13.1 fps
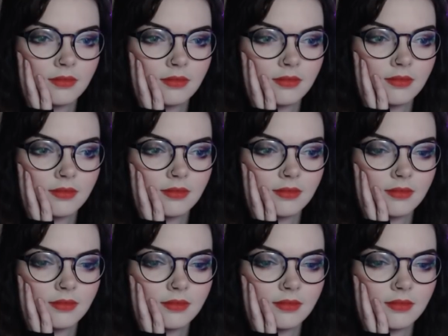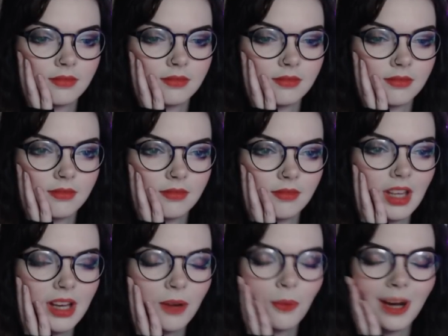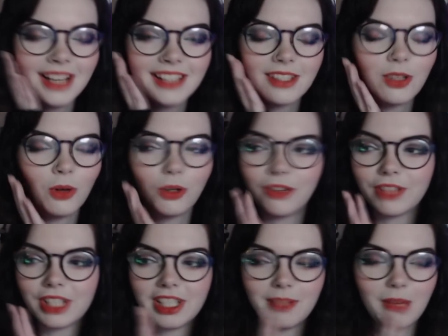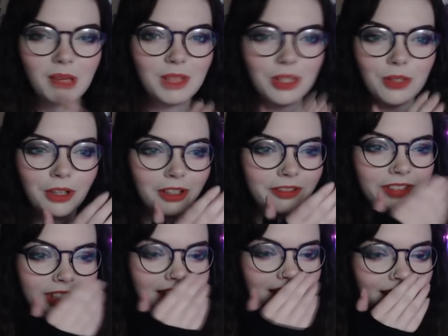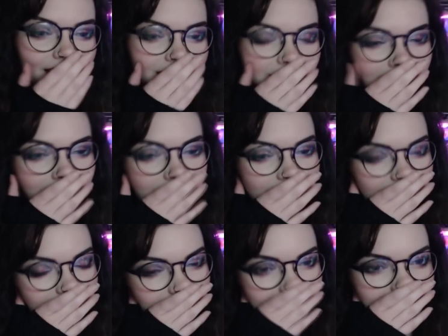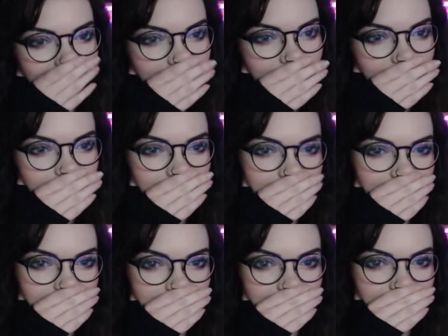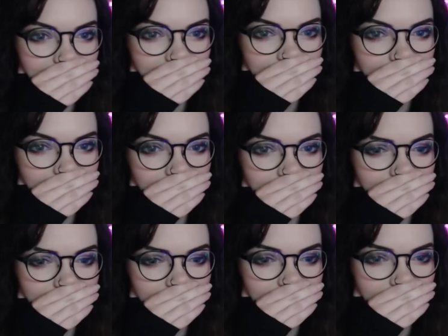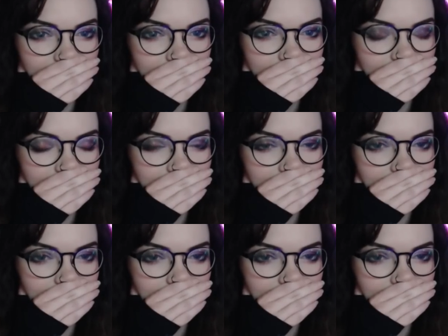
That's changed. Why is this whole conversation making me so nervous? I need help. Raising money for what?